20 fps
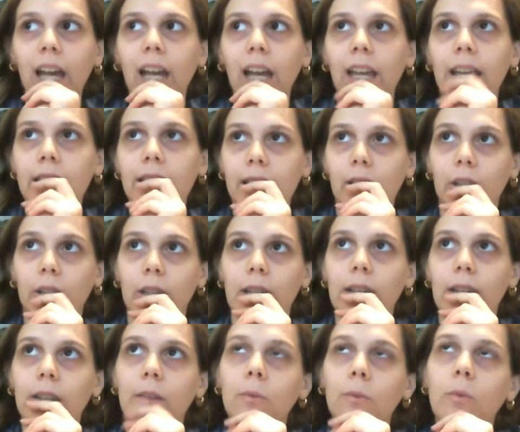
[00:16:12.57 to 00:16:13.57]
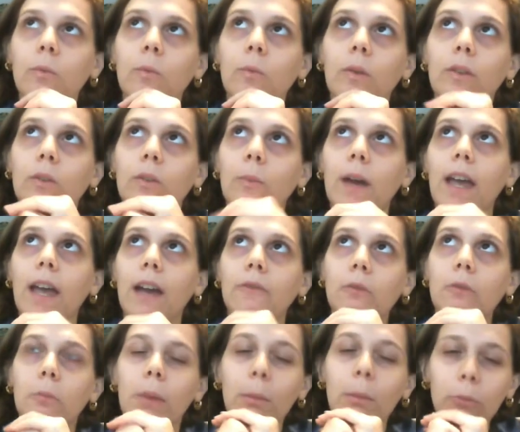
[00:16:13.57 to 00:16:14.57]
The way I
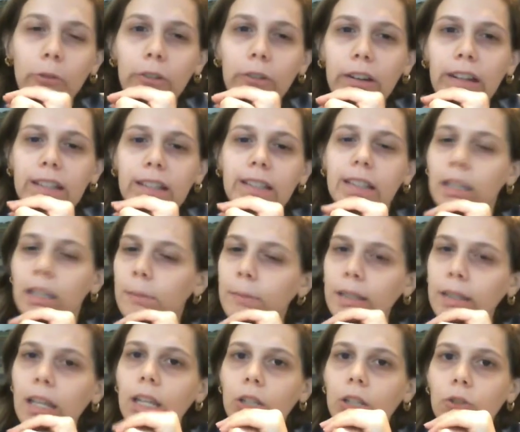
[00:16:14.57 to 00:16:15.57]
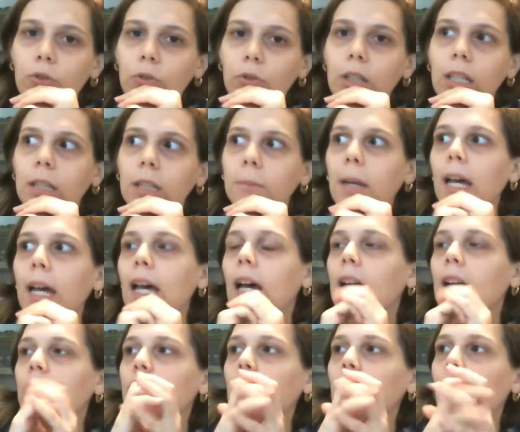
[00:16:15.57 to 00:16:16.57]
remember it seems like a dream,
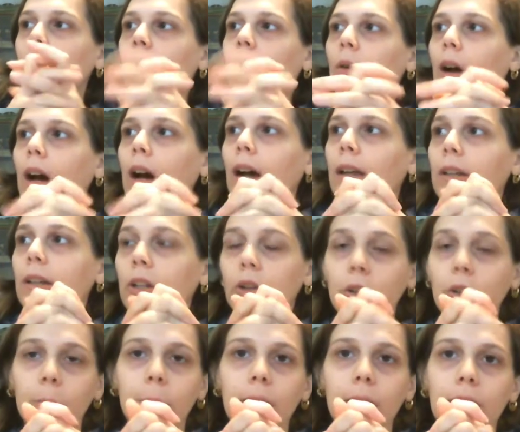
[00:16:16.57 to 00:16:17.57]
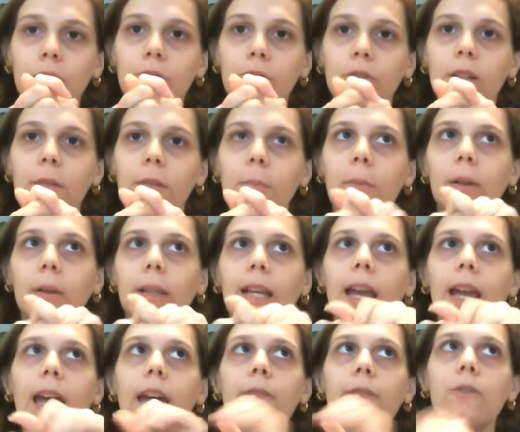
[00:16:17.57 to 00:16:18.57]
so it could be a dream, but
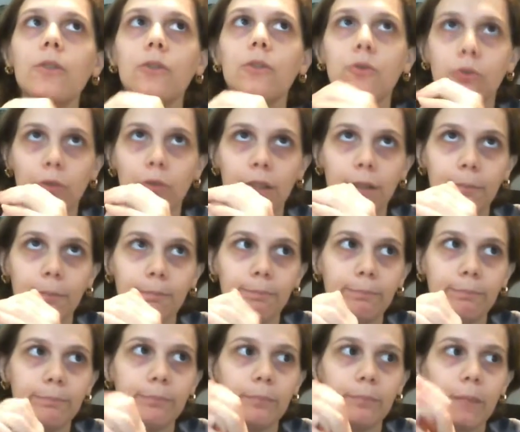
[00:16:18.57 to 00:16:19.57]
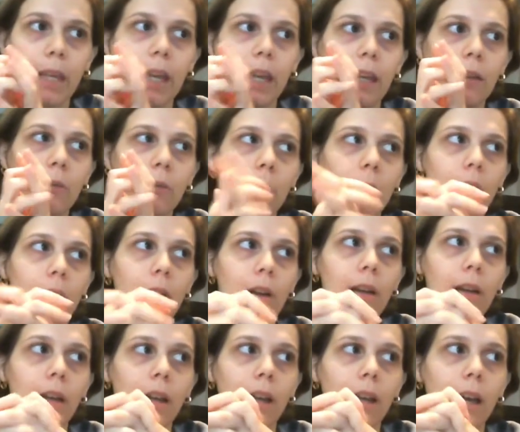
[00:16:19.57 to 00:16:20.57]
like I have this dream, and
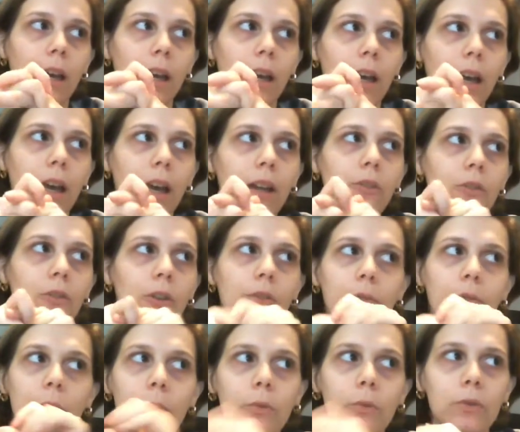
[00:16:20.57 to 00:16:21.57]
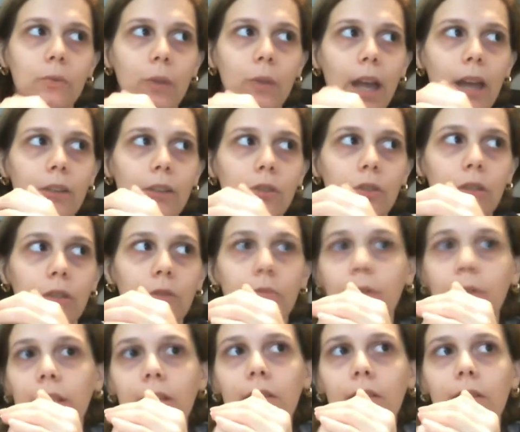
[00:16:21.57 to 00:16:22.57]
I don't know if it was actually
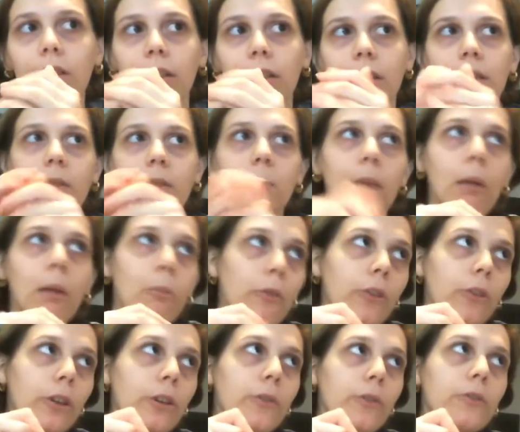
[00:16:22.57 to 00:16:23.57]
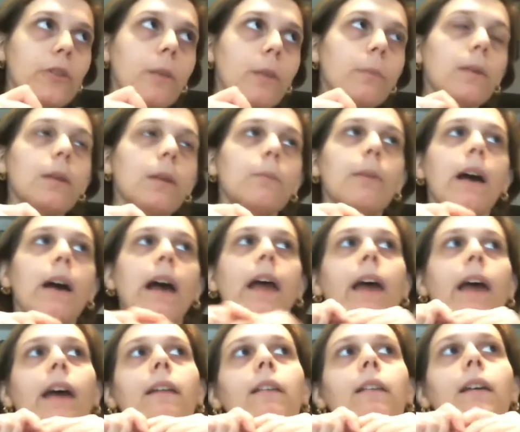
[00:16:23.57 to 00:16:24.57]
real and it's a memory or something, but
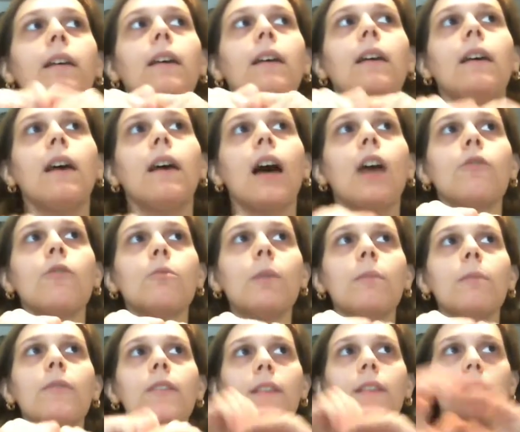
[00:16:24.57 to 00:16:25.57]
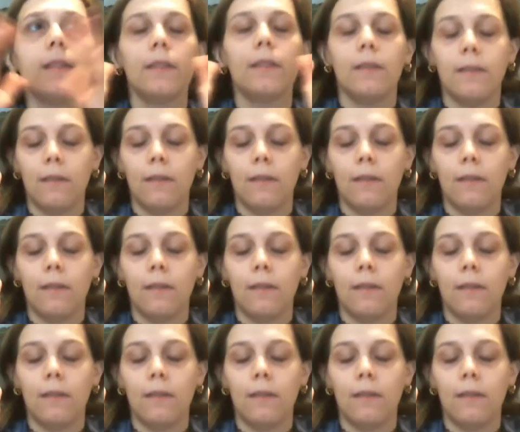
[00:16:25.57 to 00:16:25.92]
I remember this